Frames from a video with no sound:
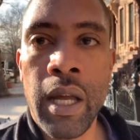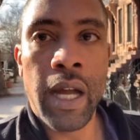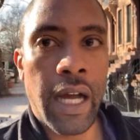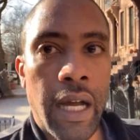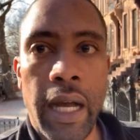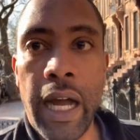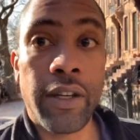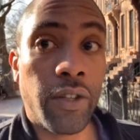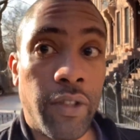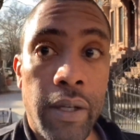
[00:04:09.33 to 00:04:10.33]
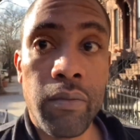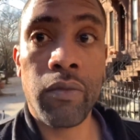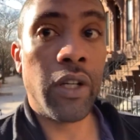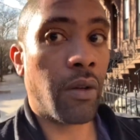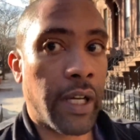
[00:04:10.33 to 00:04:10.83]
I just said,
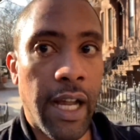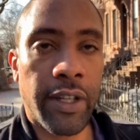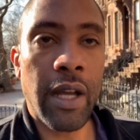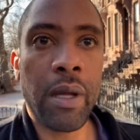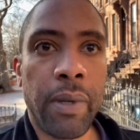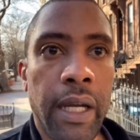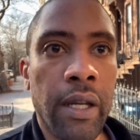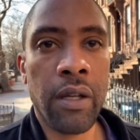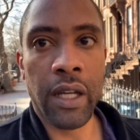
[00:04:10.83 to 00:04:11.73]
you know, God's got my back.